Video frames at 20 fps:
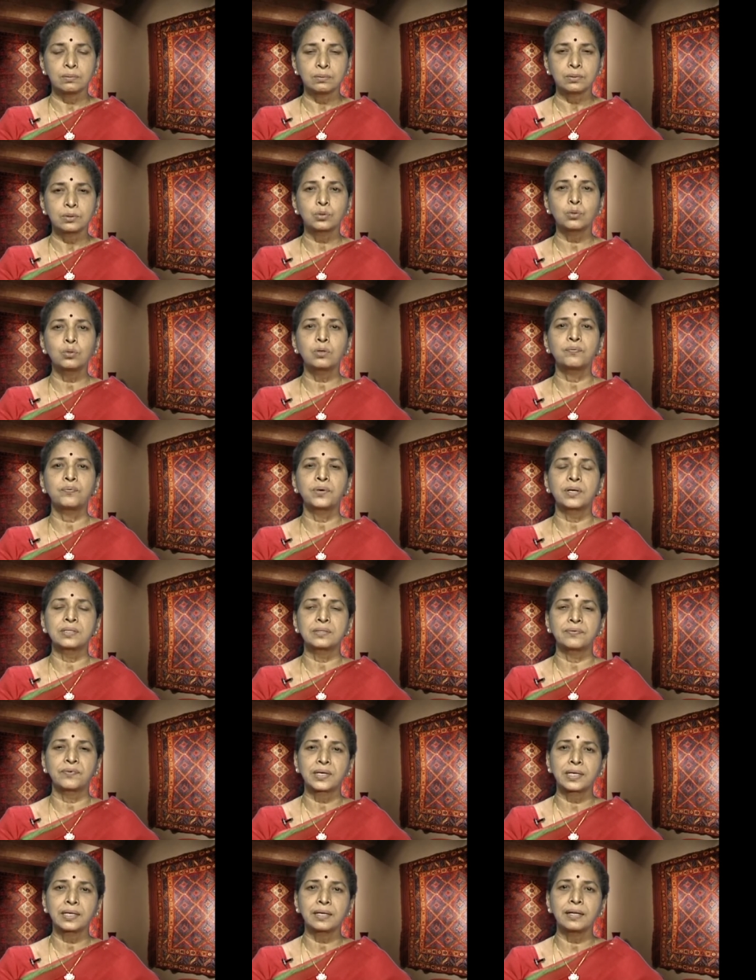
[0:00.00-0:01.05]
suit for a
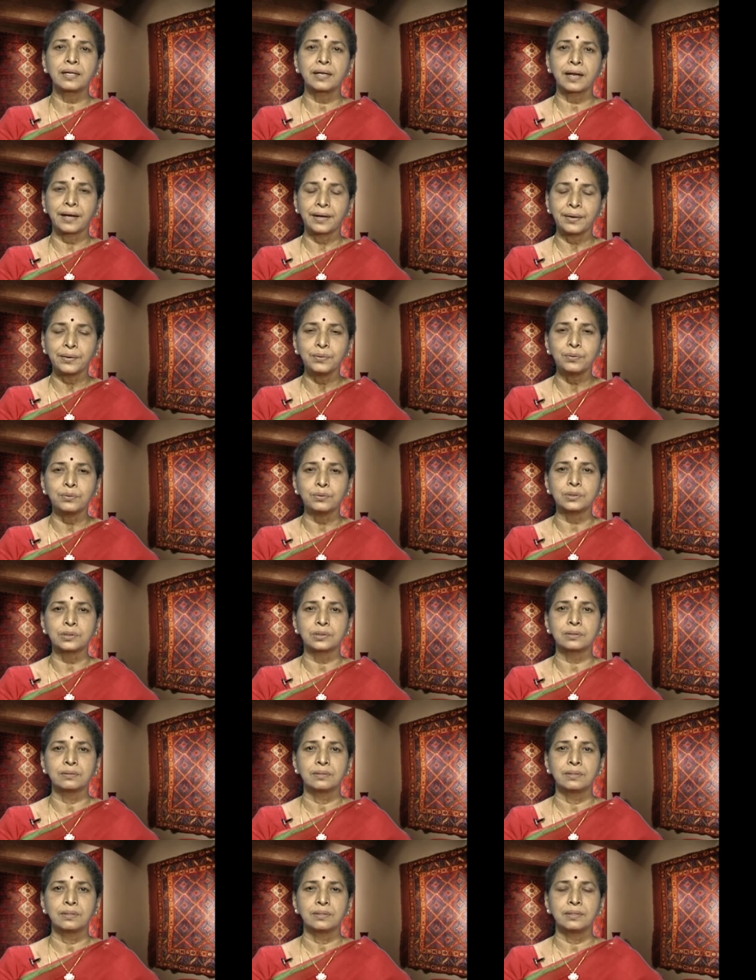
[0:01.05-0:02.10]
particular end use,
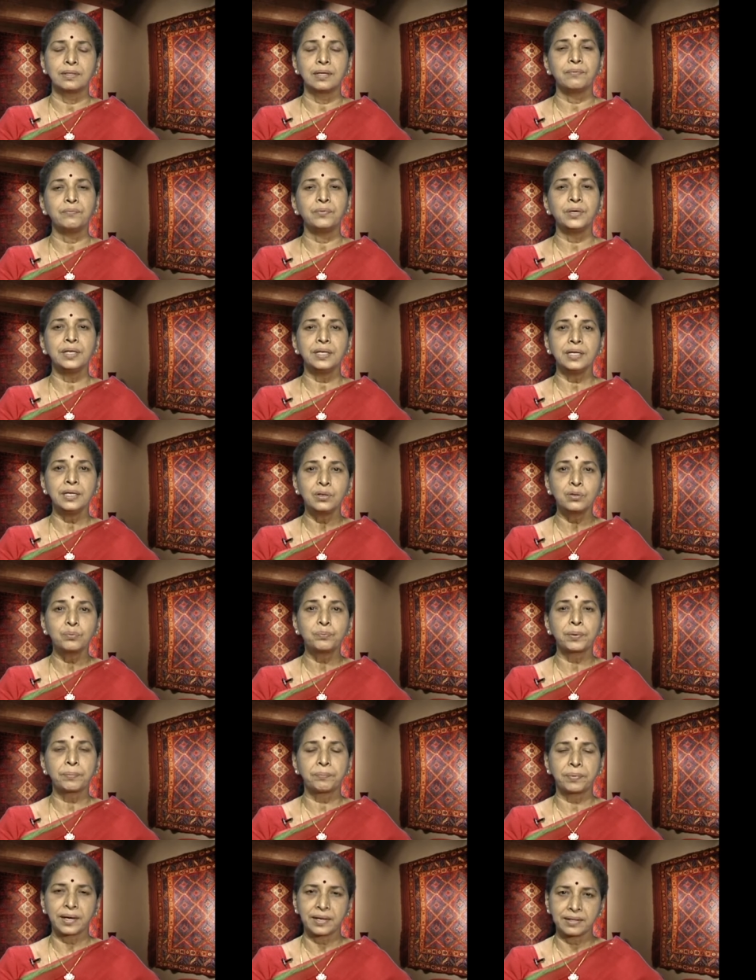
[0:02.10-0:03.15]
then we need to
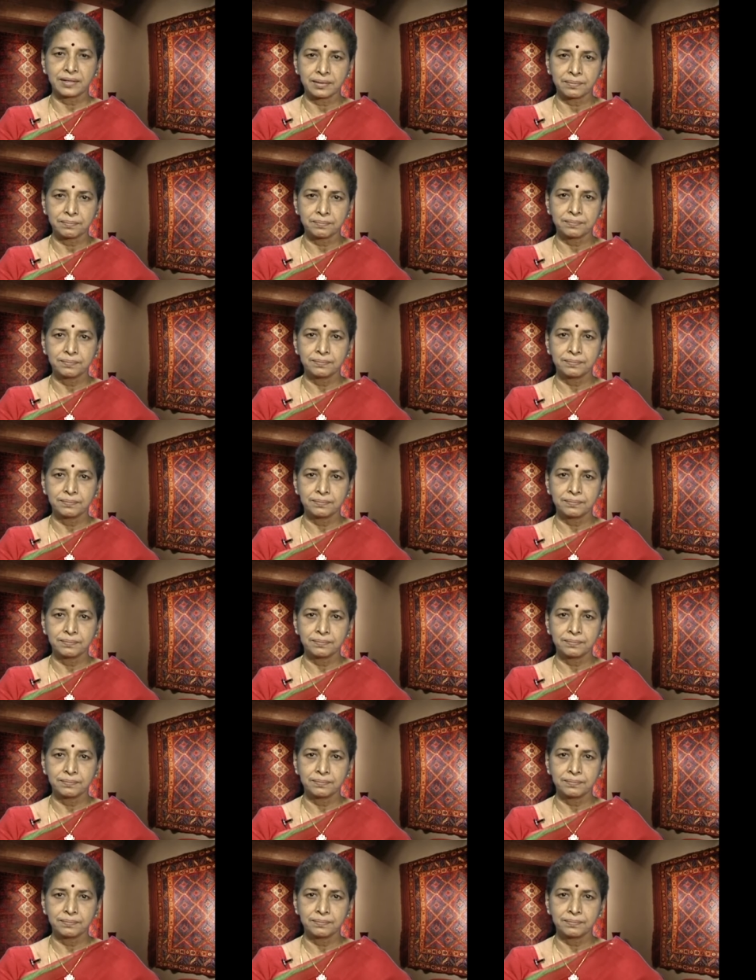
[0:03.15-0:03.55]
prepare them.